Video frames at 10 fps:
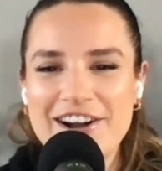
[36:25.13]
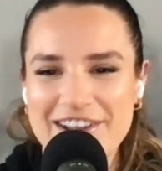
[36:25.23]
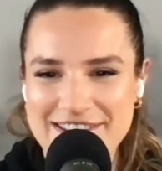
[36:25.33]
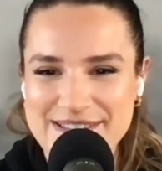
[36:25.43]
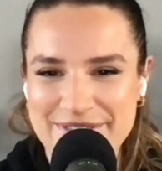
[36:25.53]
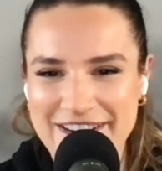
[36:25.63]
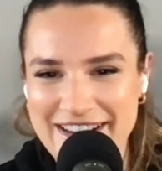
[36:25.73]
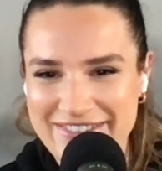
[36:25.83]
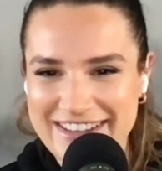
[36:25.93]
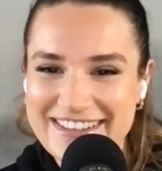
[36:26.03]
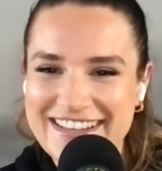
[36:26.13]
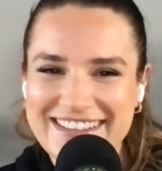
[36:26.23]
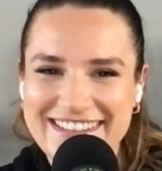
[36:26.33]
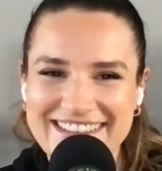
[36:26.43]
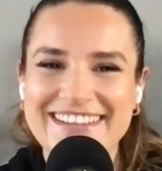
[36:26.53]
All is forgiven.
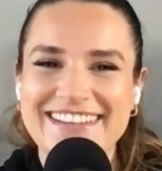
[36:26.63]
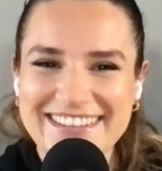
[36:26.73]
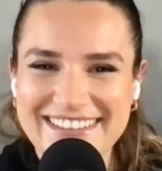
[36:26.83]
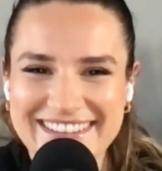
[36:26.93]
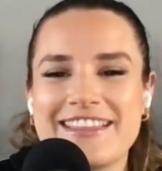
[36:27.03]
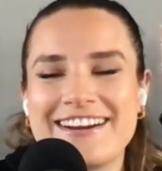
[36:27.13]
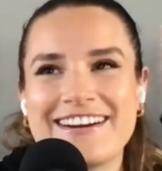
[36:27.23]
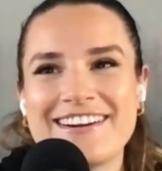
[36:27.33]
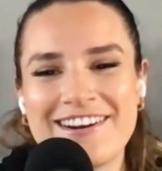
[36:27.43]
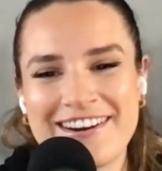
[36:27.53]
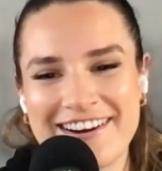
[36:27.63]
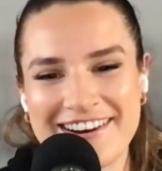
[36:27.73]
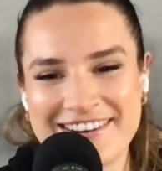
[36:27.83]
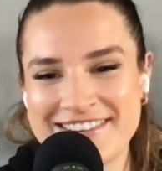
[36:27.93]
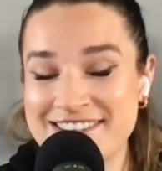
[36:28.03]
There
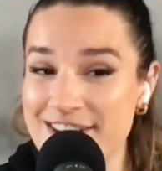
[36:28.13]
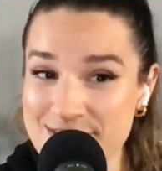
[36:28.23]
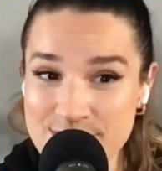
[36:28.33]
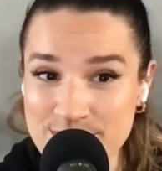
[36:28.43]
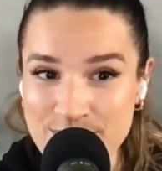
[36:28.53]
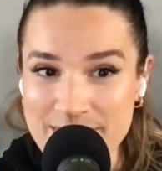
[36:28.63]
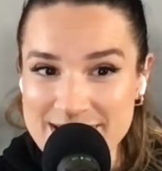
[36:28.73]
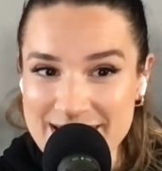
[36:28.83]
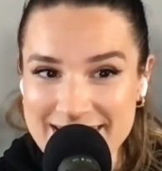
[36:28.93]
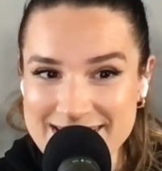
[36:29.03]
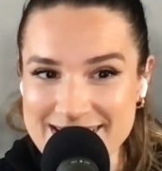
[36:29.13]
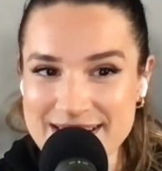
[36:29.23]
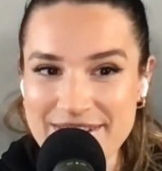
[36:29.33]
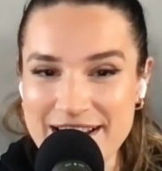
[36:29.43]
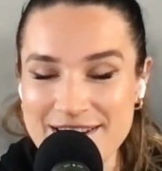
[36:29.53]
are dozens of stories like this in
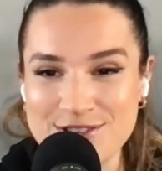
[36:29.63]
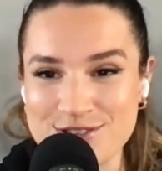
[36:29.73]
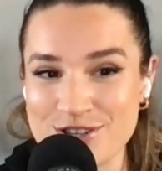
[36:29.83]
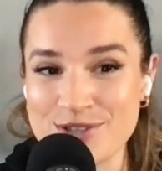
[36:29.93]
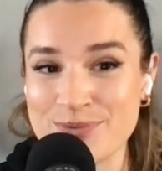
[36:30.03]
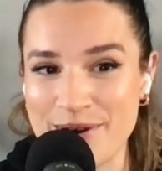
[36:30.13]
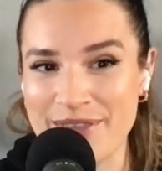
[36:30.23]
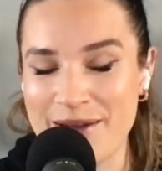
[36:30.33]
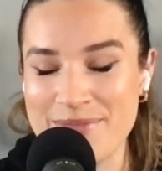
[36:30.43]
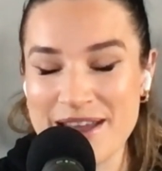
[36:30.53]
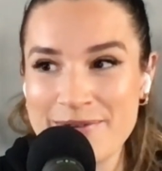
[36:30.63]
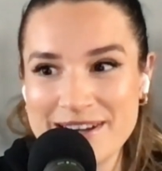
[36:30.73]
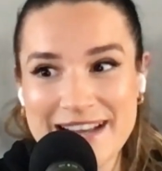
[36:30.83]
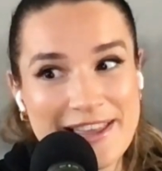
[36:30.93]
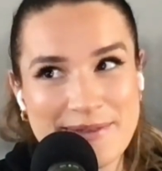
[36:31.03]
Savannah. This is just one of them that I
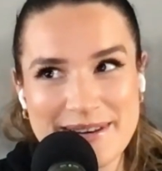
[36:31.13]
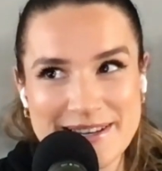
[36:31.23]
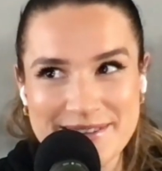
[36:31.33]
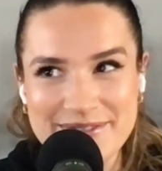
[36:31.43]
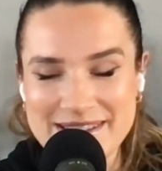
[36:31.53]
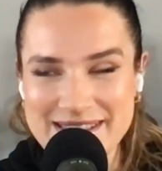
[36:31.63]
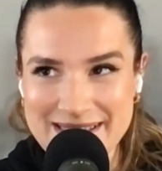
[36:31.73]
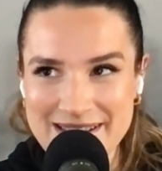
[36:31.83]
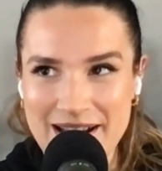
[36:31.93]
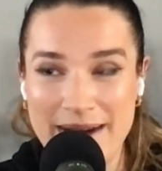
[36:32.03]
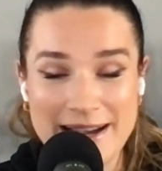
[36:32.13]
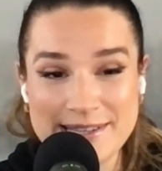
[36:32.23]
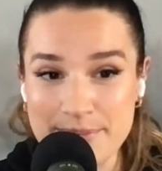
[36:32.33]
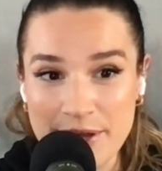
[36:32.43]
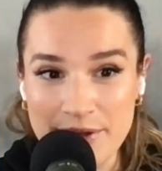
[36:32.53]
wanted to highlight because of its
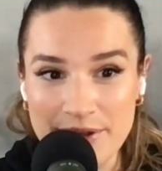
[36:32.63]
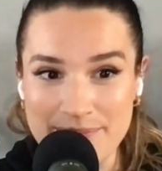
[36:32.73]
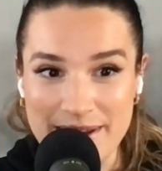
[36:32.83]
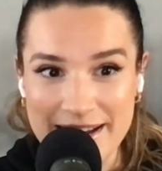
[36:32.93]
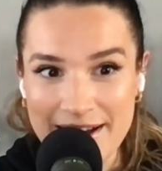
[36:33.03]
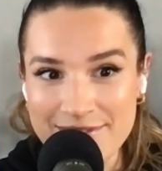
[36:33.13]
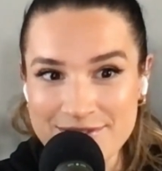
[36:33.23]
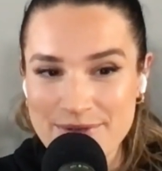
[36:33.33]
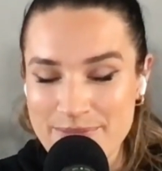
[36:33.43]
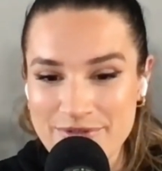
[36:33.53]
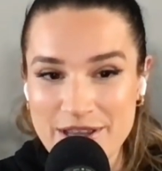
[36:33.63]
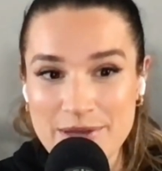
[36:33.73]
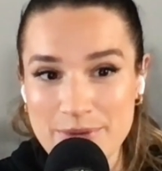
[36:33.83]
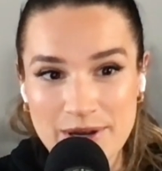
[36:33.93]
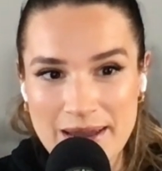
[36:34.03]
mass appeal in media after the movie and the
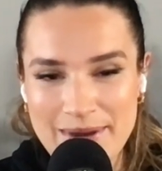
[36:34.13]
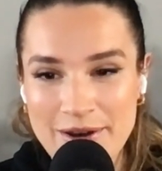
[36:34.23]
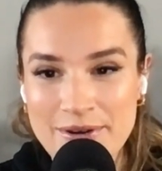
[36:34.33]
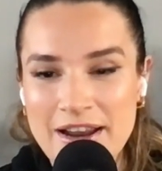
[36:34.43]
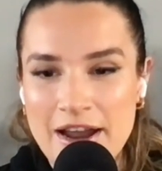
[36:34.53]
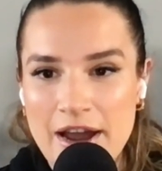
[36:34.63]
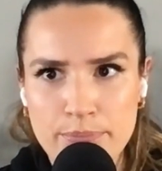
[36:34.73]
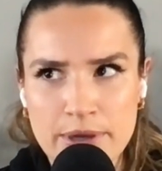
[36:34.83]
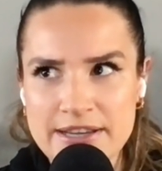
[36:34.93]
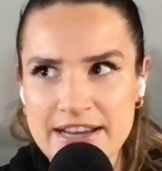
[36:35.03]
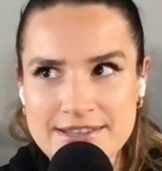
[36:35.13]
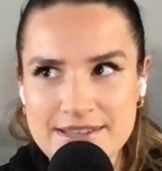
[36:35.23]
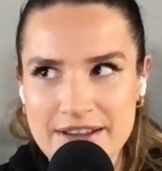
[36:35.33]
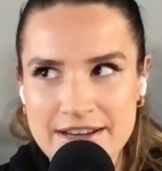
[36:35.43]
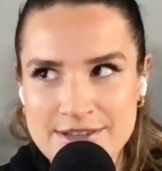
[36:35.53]
book came out. But yeah,
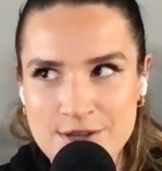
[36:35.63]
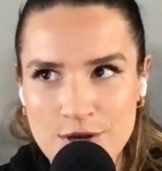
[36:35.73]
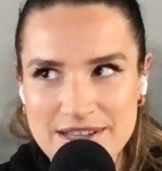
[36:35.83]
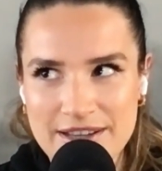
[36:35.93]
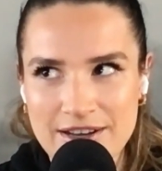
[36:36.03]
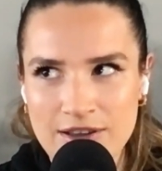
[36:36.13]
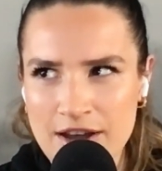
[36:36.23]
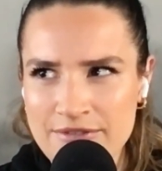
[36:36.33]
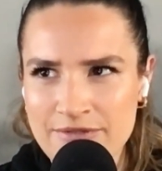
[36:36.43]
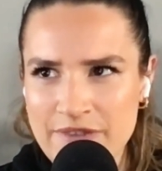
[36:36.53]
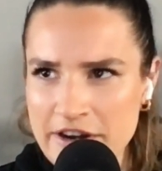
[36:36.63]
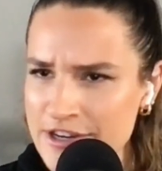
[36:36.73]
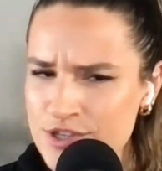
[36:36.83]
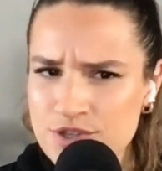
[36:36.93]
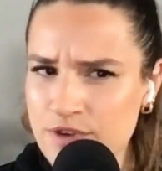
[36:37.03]
Savannah is home to like a lot of very
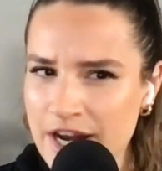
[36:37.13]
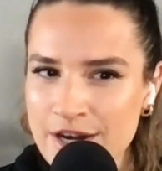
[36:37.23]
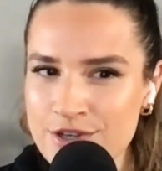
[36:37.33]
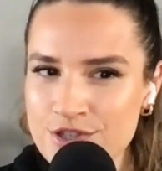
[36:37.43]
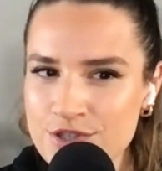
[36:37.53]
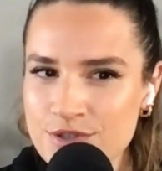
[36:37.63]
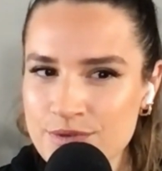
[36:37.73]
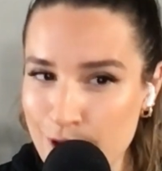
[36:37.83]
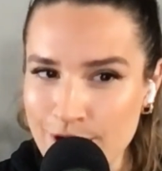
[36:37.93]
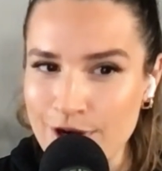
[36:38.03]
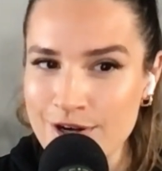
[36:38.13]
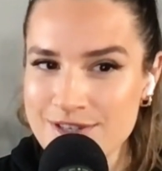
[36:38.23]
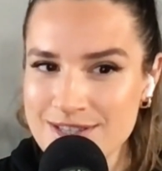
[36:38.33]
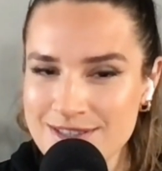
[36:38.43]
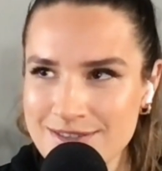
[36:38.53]
strange
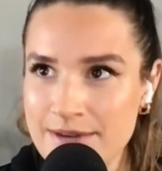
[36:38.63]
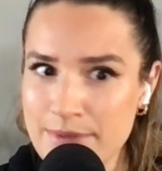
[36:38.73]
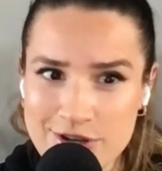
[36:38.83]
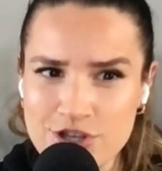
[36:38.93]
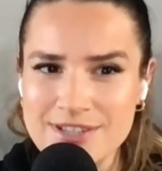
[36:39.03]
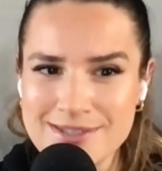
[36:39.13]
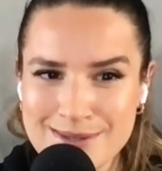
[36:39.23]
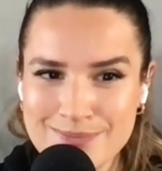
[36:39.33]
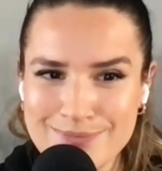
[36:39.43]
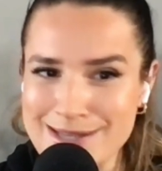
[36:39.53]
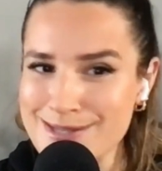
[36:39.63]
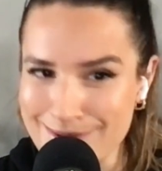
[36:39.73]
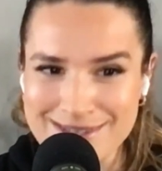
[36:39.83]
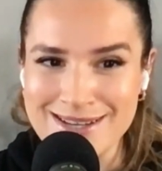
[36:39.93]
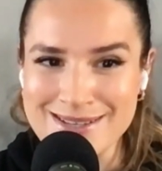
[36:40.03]
murders in mansions that
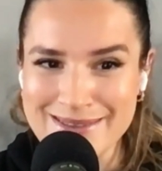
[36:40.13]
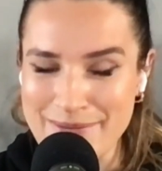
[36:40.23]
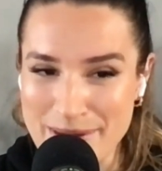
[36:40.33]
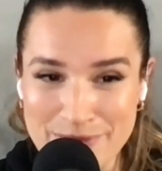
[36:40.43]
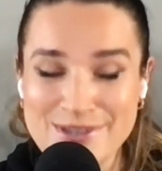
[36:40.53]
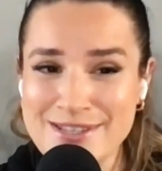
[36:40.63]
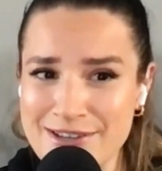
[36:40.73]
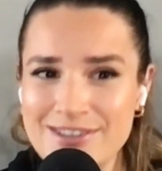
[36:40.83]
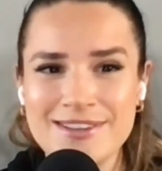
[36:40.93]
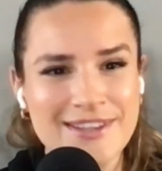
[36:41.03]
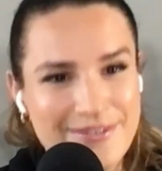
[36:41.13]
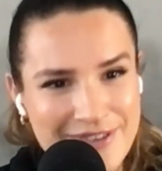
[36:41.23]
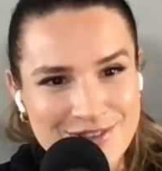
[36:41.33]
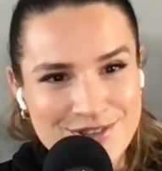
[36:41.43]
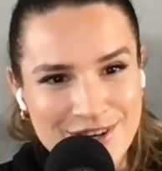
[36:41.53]
still exist that people still live
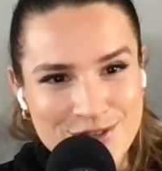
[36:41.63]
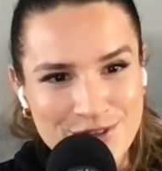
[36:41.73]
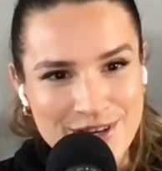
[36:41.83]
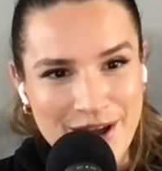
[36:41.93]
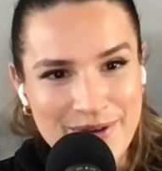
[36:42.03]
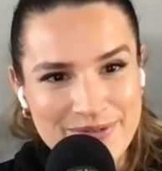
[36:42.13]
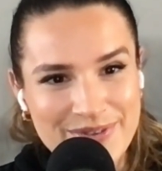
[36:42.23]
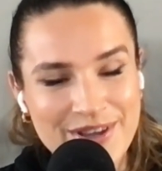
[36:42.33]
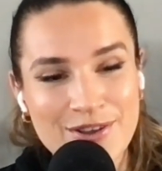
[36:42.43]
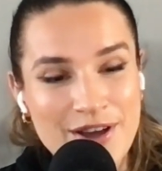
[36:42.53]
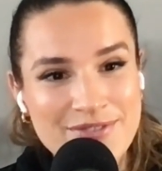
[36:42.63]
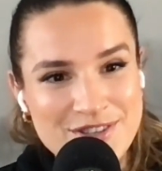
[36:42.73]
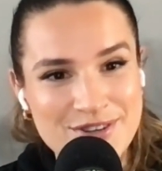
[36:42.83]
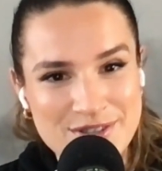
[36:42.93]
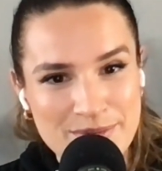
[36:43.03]
in, strangely enough. Like a lot of
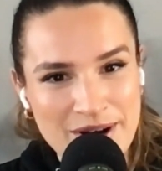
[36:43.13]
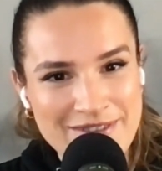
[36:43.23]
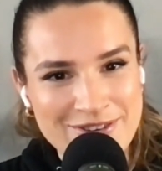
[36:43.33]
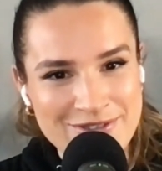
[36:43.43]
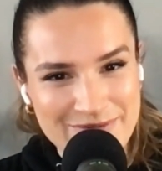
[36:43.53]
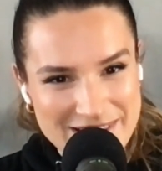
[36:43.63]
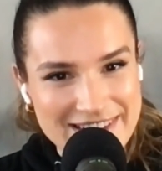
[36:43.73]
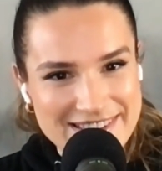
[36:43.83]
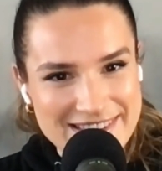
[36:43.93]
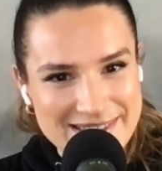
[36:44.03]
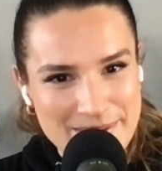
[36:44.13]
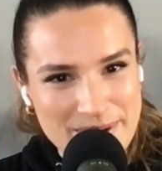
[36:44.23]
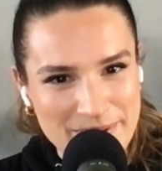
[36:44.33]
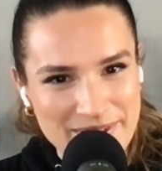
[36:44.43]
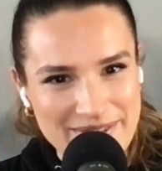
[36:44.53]
these are still private residences that
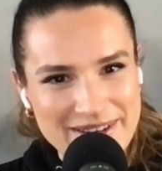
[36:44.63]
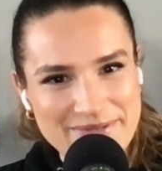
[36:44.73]
people live in.